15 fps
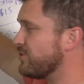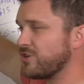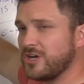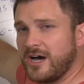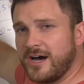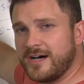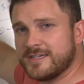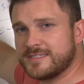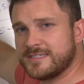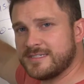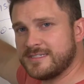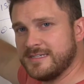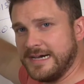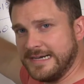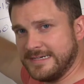your cost
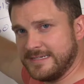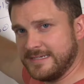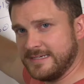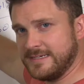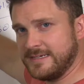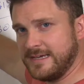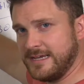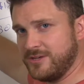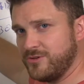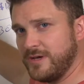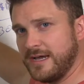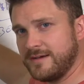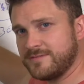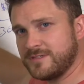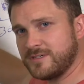is 90 and you
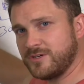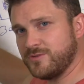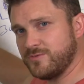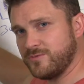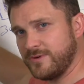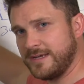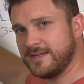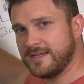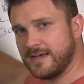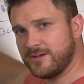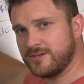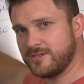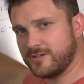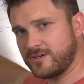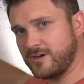have to go right
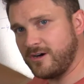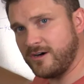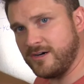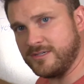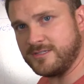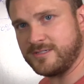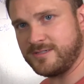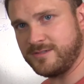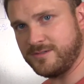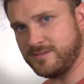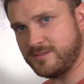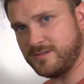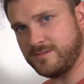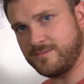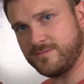down to your cost
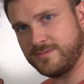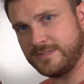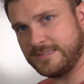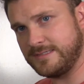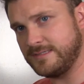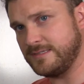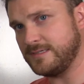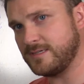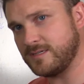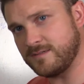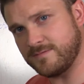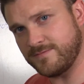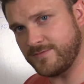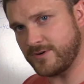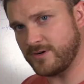to really
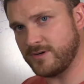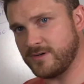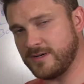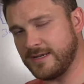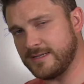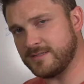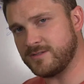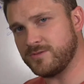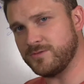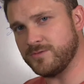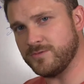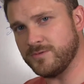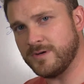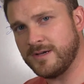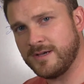convert and
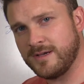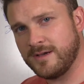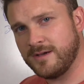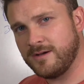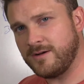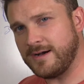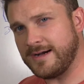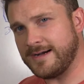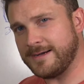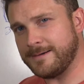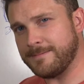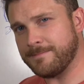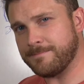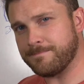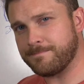to
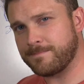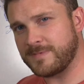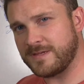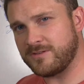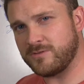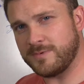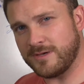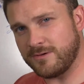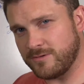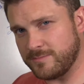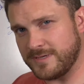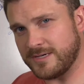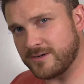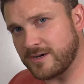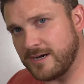be able to
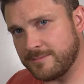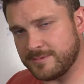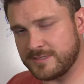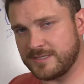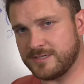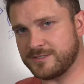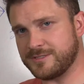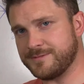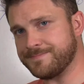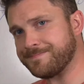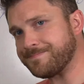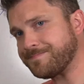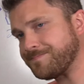beat your competition.